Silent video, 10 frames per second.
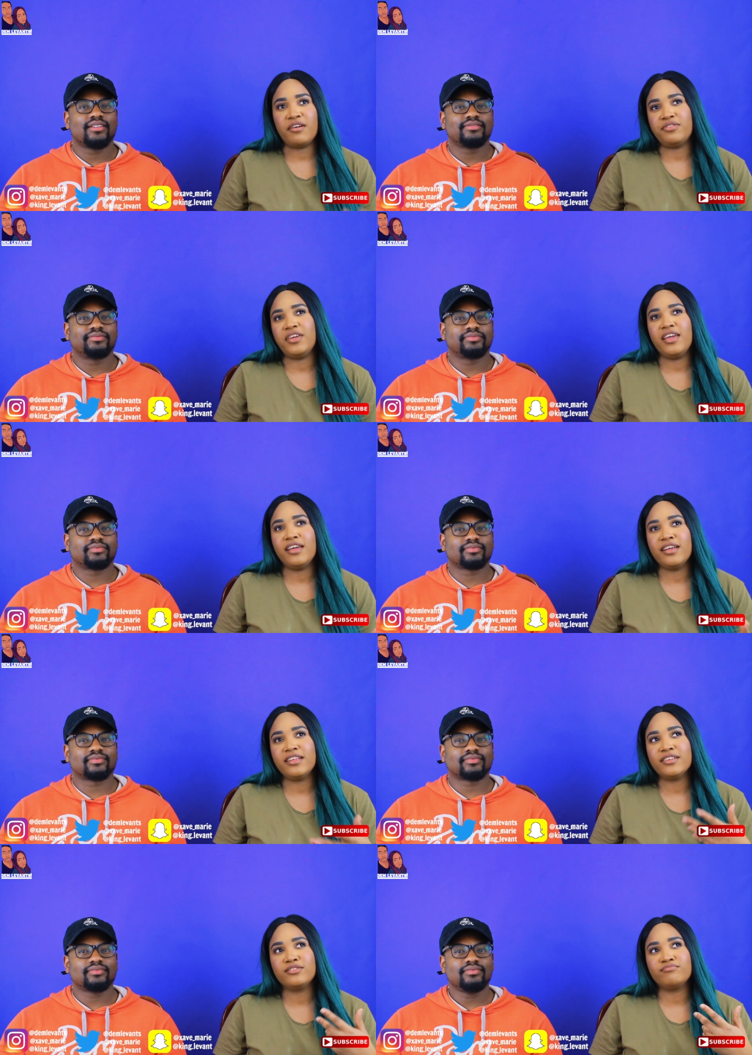
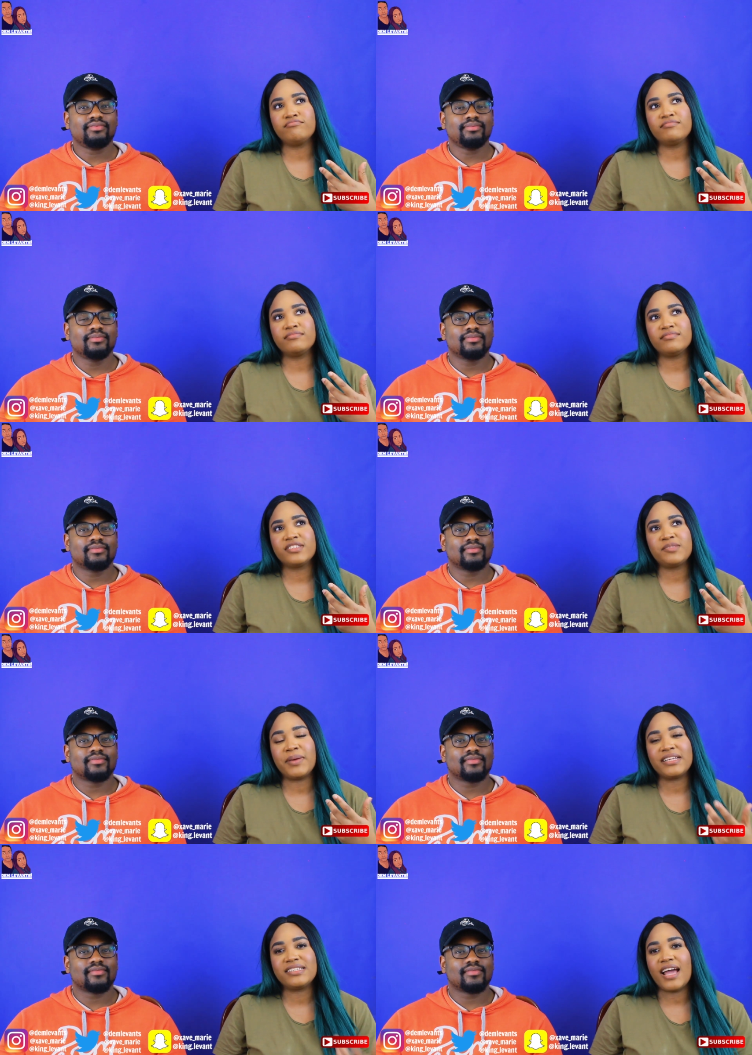Speaker 1: nothing
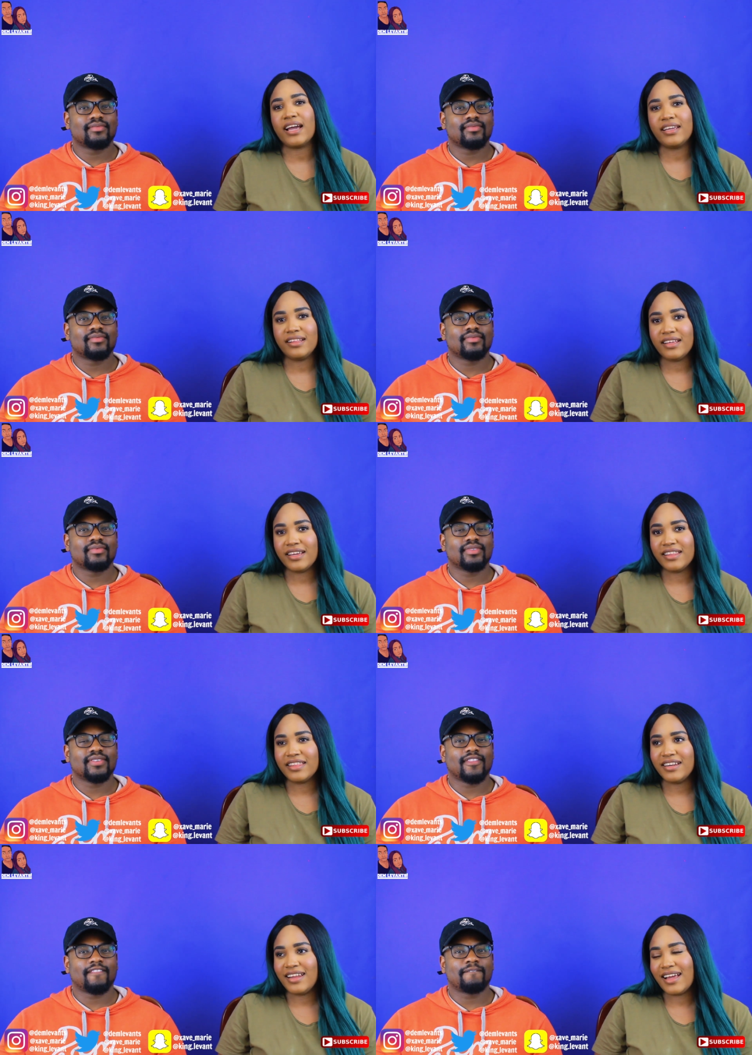spectacular
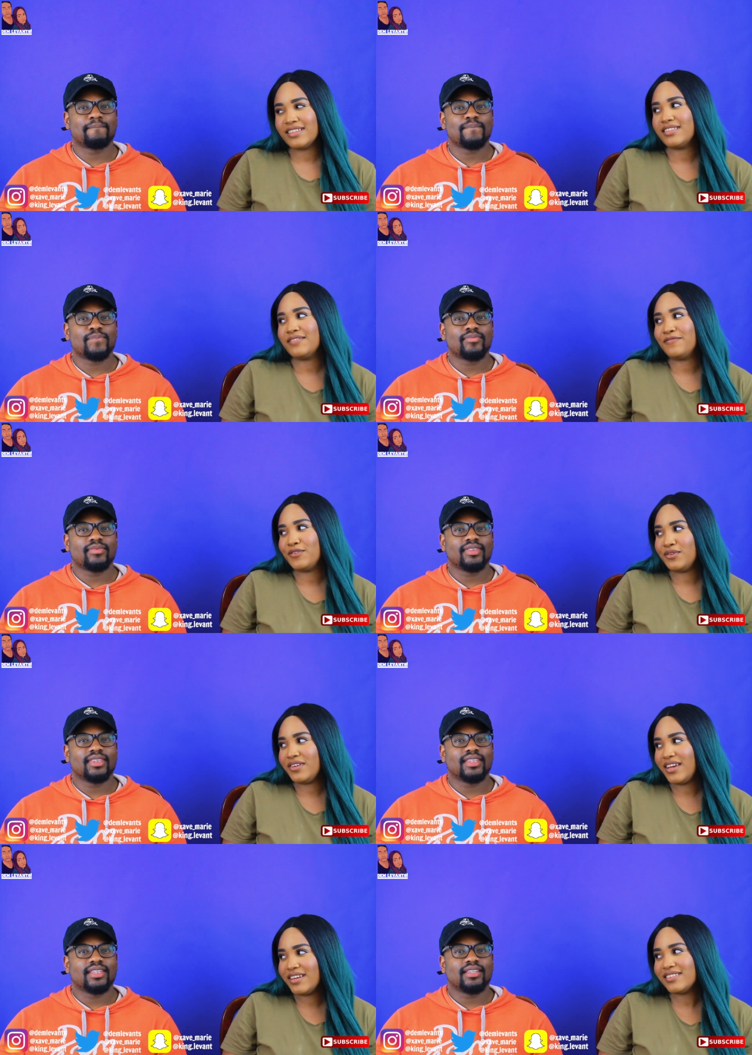in the last
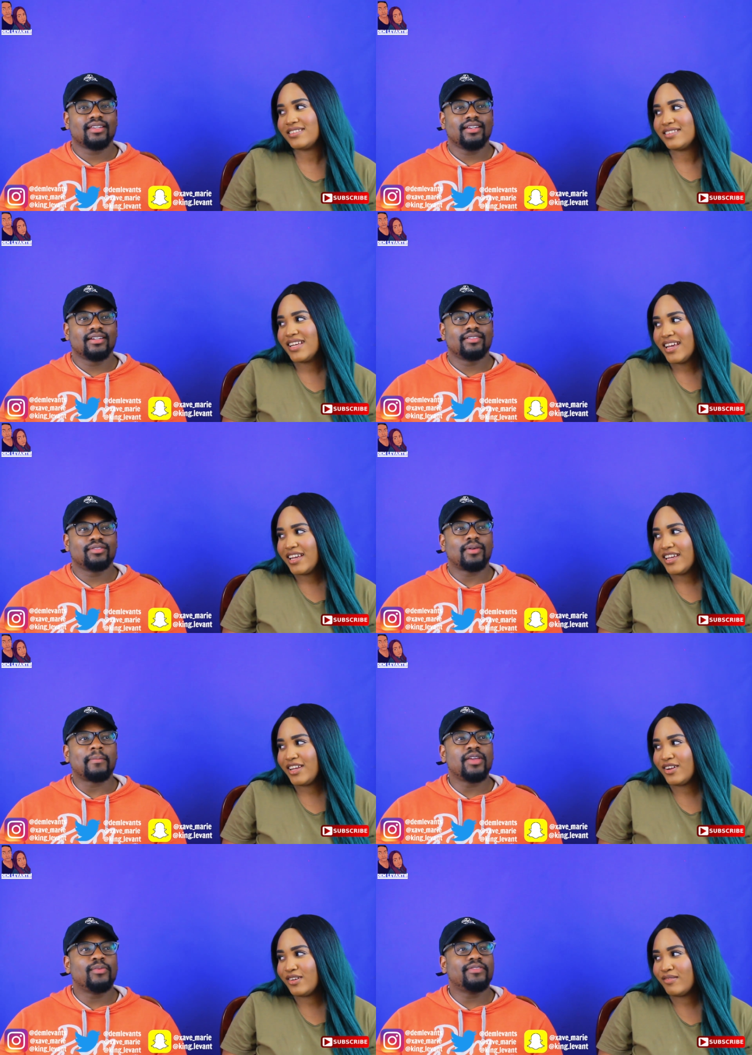few years. Yeah.
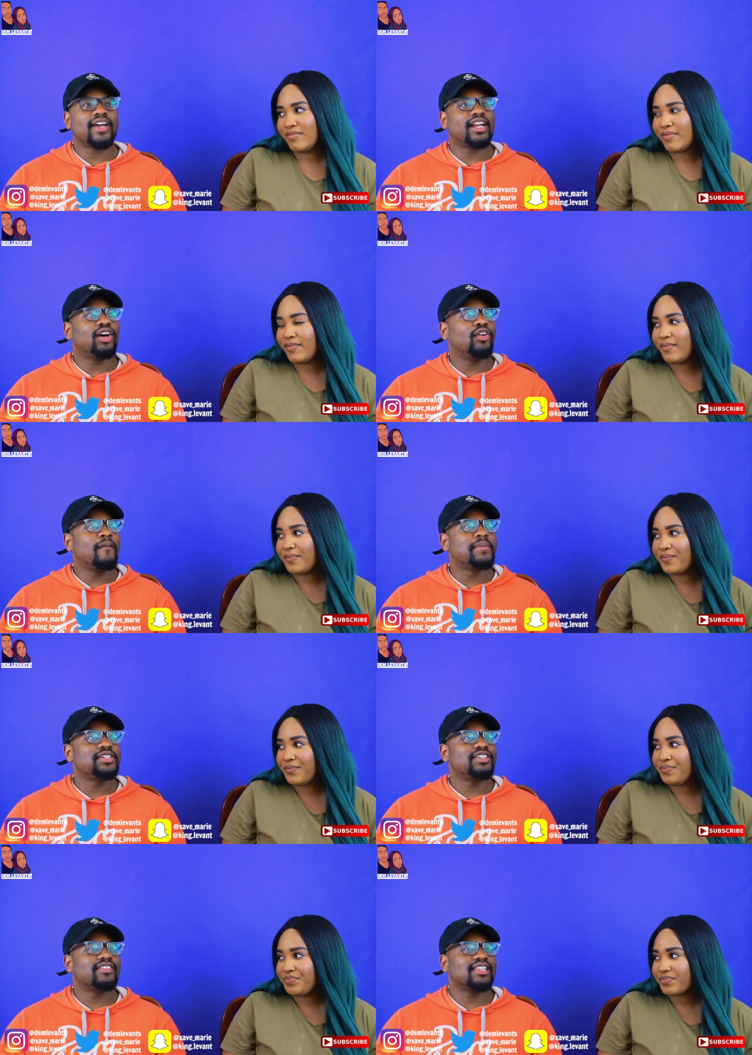
Speaker 2: I mean, know? we've got a whole
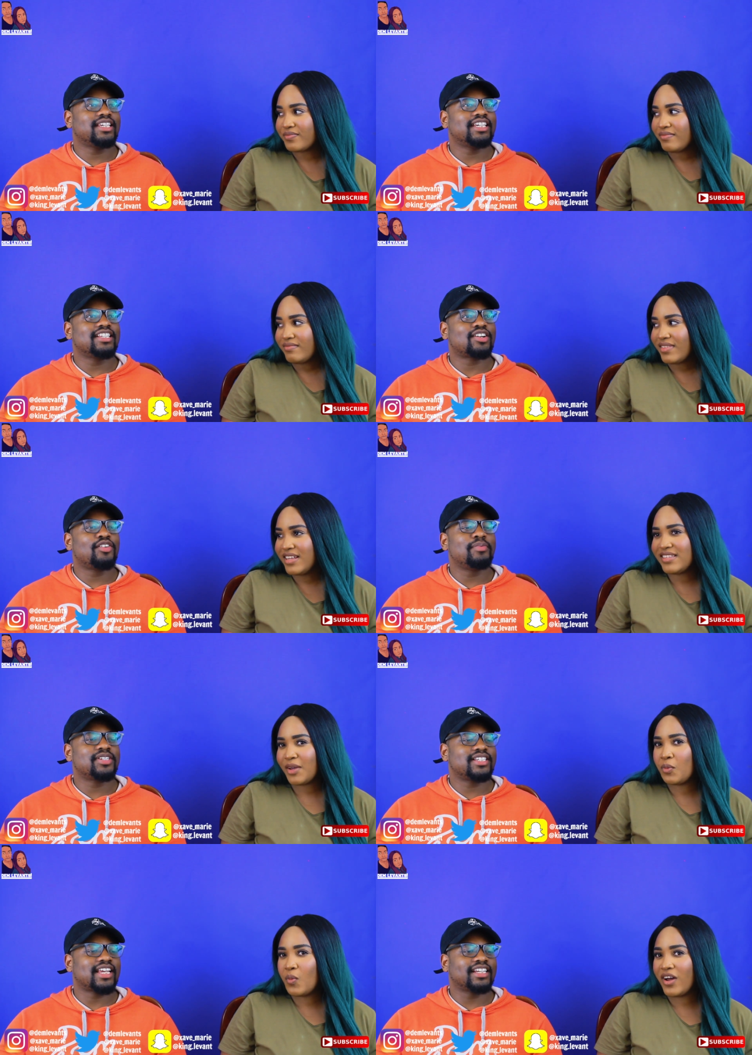bunch of things, a whole
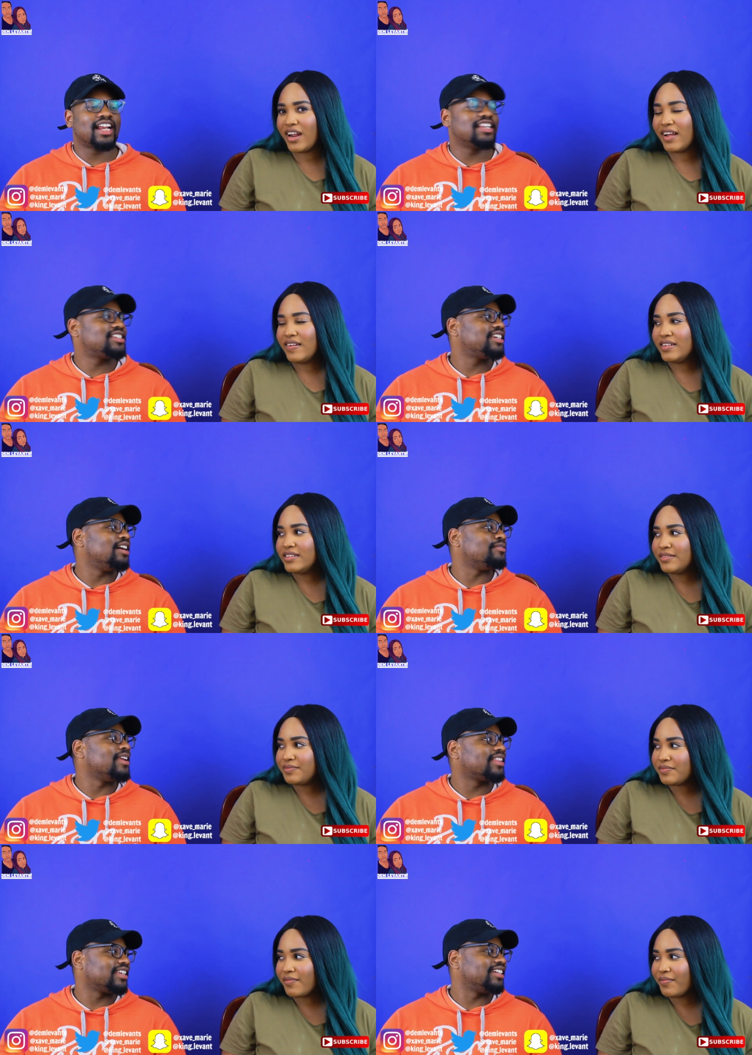it's bunch like of technology what?
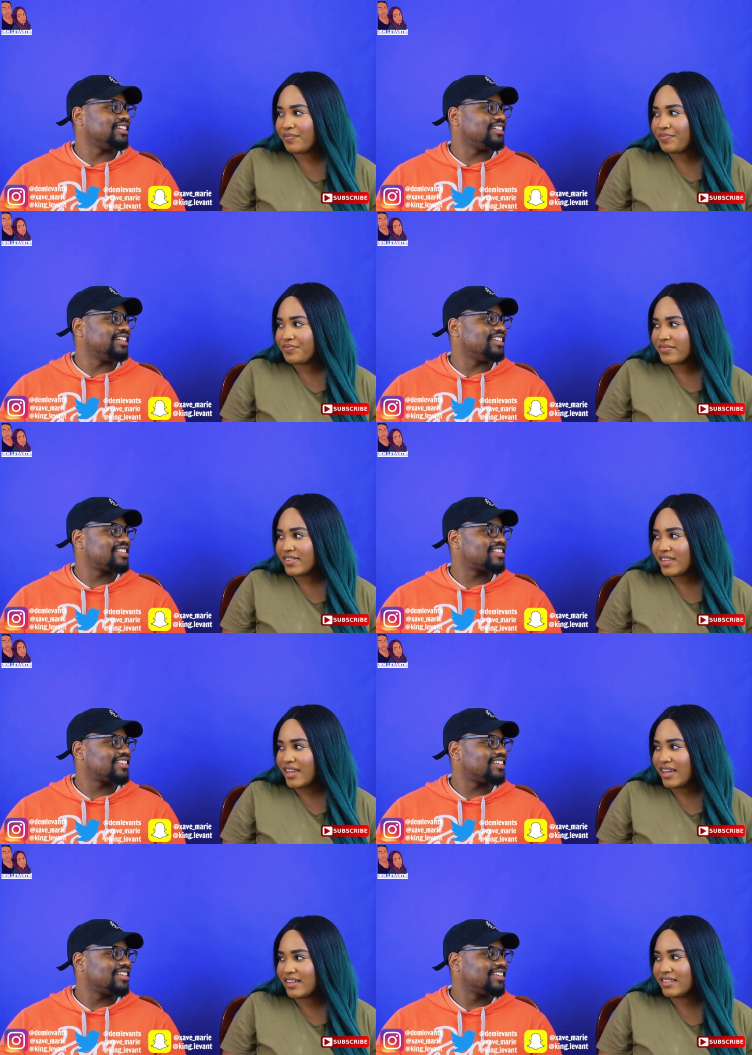of
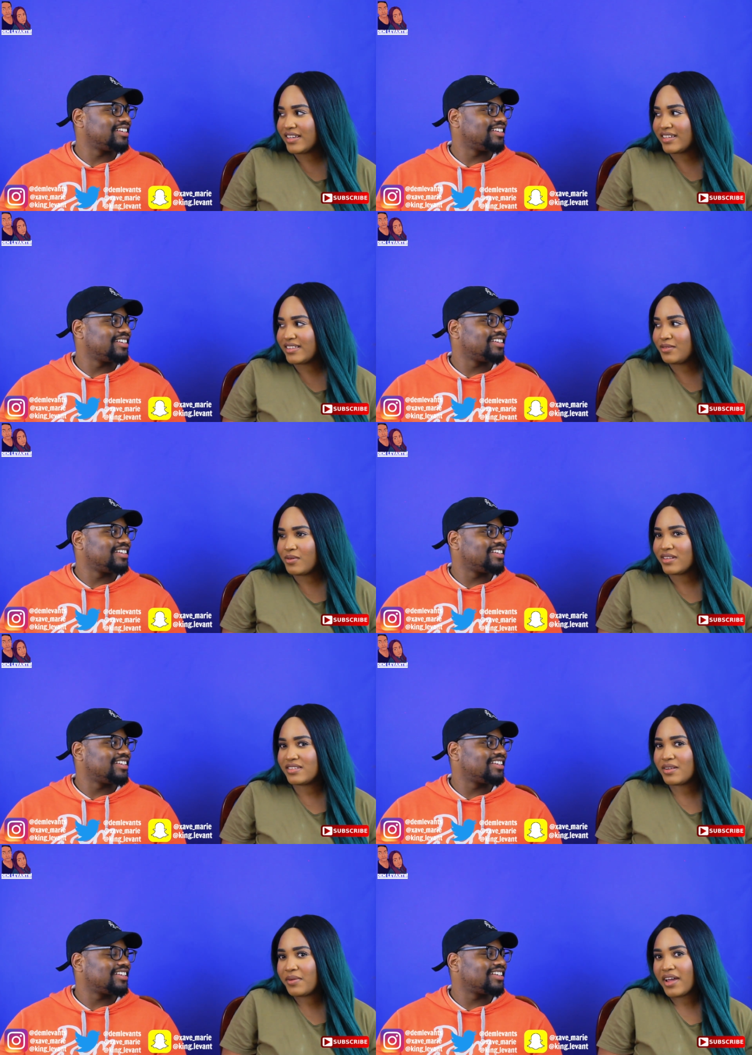nothingness.
Speaker 1: Yeah, like the
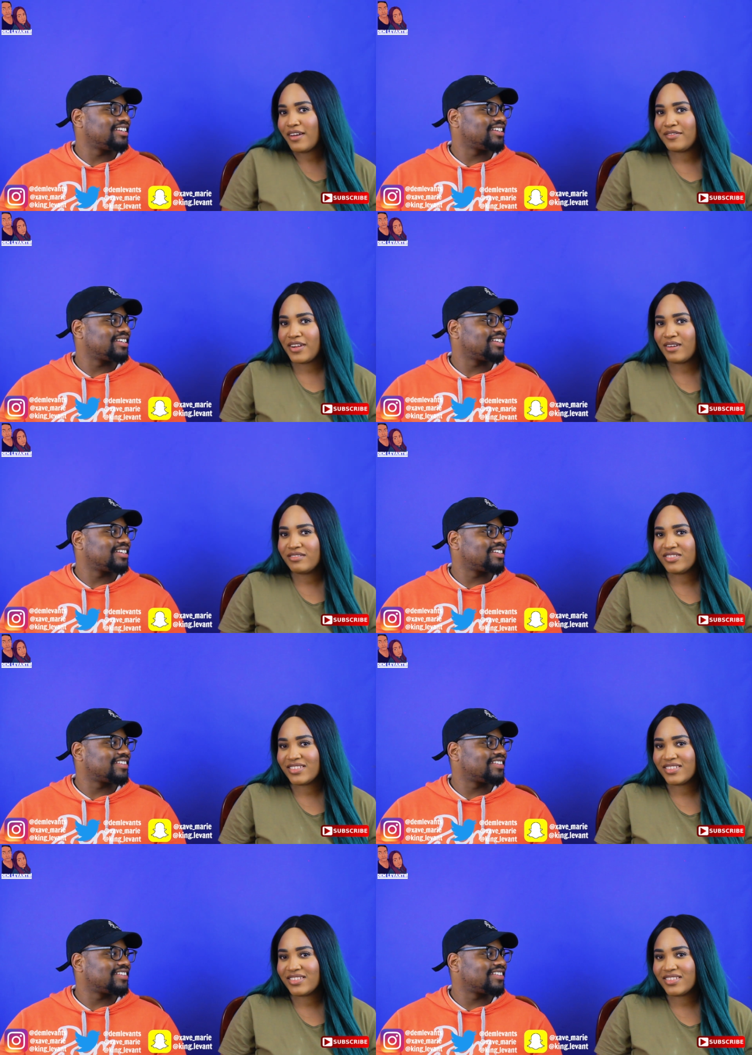ones that we have now are